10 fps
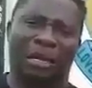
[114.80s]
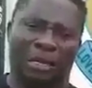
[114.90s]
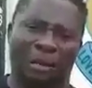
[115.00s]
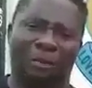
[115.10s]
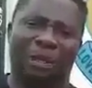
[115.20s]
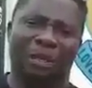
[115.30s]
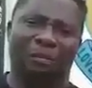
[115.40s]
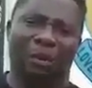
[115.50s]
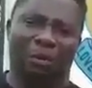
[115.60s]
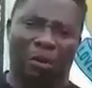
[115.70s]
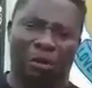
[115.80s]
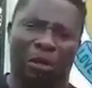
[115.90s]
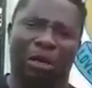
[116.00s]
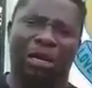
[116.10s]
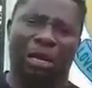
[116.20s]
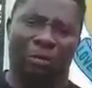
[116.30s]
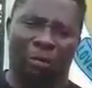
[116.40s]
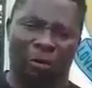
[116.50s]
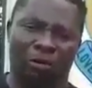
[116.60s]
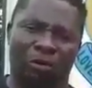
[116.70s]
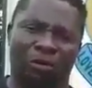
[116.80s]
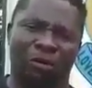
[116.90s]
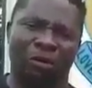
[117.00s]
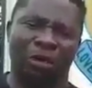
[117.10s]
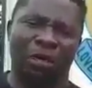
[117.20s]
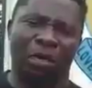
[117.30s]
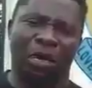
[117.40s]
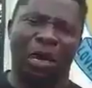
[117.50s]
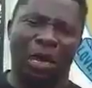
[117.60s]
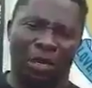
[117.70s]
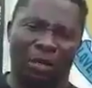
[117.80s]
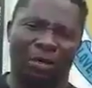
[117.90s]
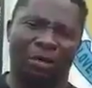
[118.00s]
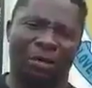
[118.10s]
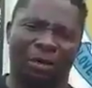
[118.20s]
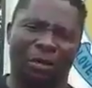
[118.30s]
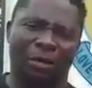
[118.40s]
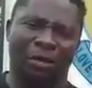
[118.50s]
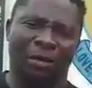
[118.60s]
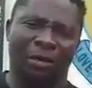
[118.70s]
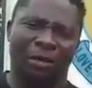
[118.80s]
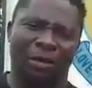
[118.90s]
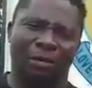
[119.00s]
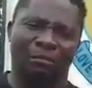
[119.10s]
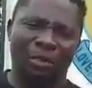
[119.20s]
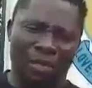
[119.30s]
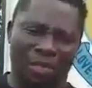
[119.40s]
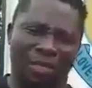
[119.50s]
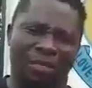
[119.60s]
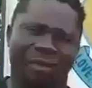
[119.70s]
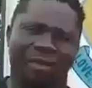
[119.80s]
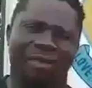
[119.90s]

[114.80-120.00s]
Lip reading: then let them pick him, but God let them most. And me,